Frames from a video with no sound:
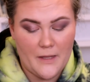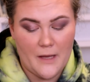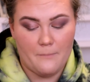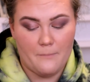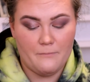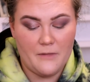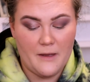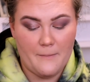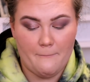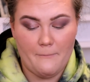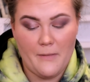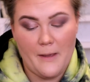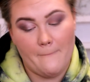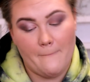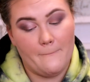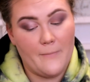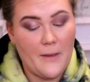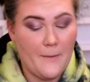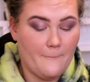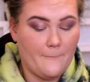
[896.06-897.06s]
yep, yep, yep,
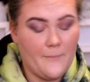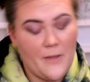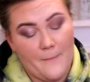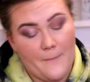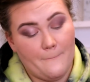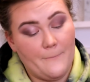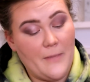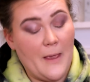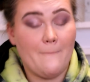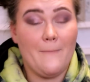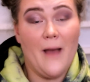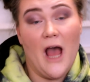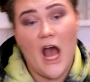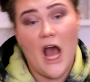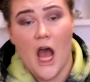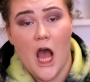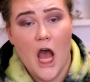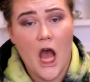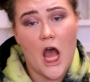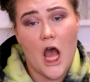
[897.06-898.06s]
yep, yep, yep,
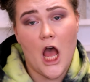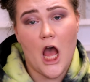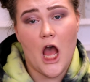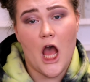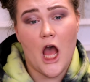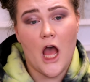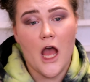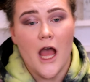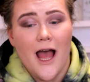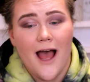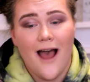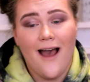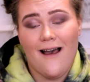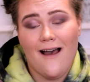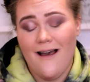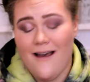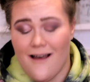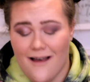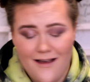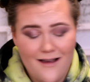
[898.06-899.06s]
uh-huh,
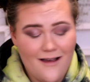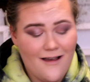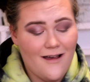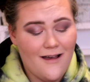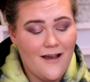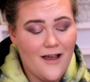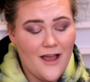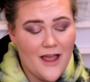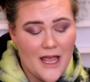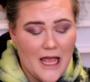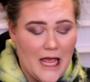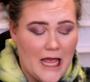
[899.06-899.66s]
uh-huh,